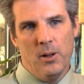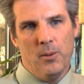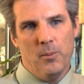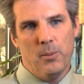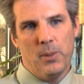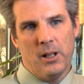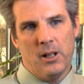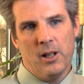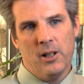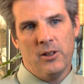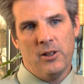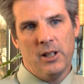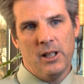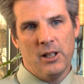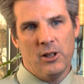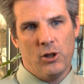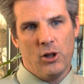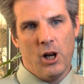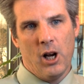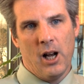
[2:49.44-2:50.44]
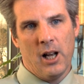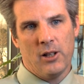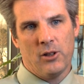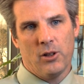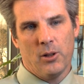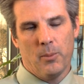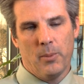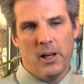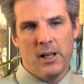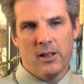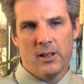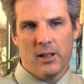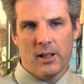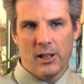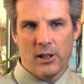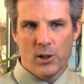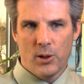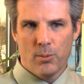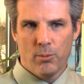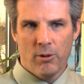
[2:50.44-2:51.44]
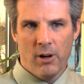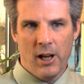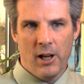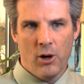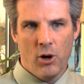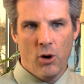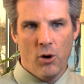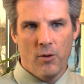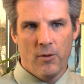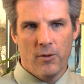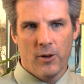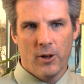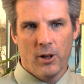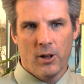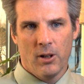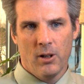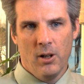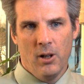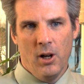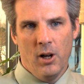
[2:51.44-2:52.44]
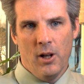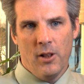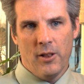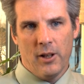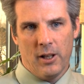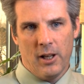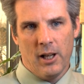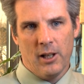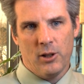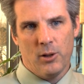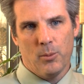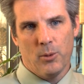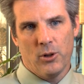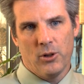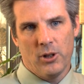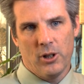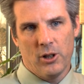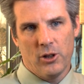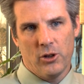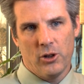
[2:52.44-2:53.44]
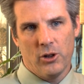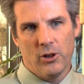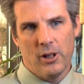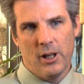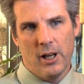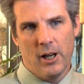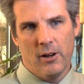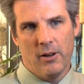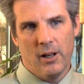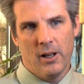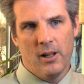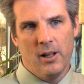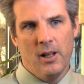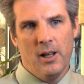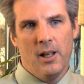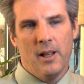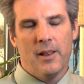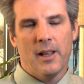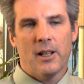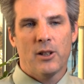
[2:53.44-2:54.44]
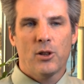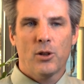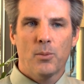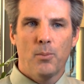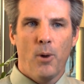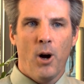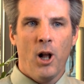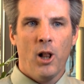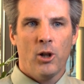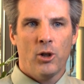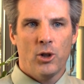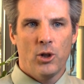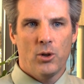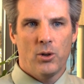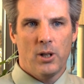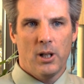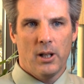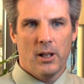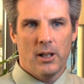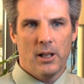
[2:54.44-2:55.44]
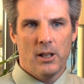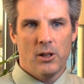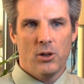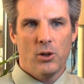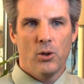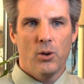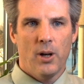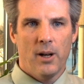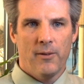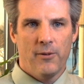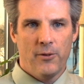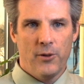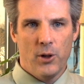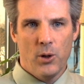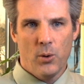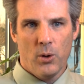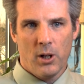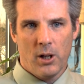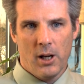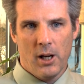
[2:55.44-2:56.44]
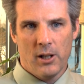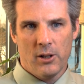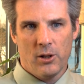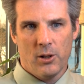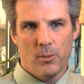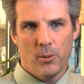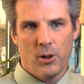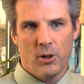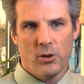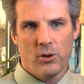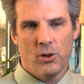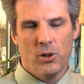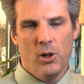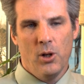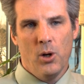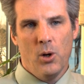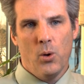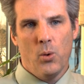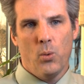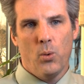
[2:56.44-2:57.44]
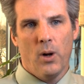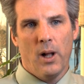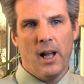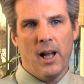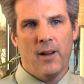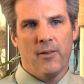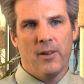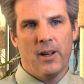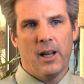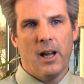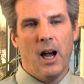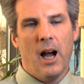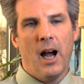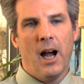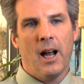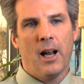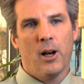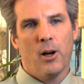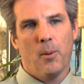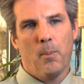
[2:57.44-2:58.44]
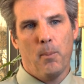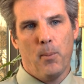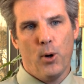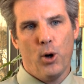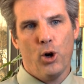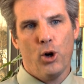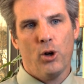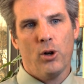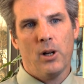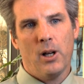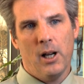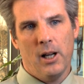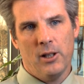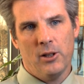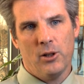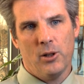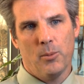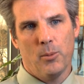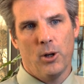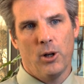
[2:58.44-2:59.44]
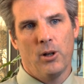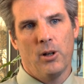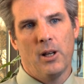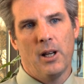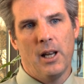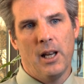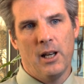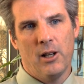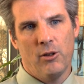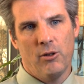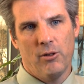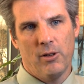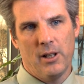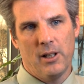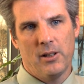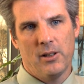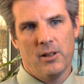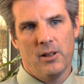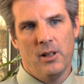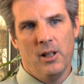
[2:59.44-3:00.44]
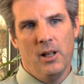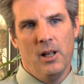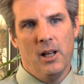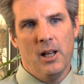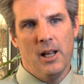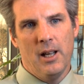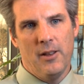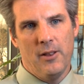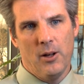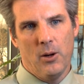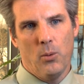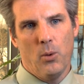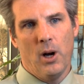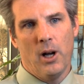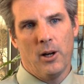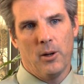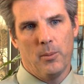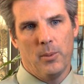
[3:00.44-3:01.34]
Because these costs are basically spread over the customers in a certain area, that smaller utilities who have fewer customers will have a higher per customer increase in their water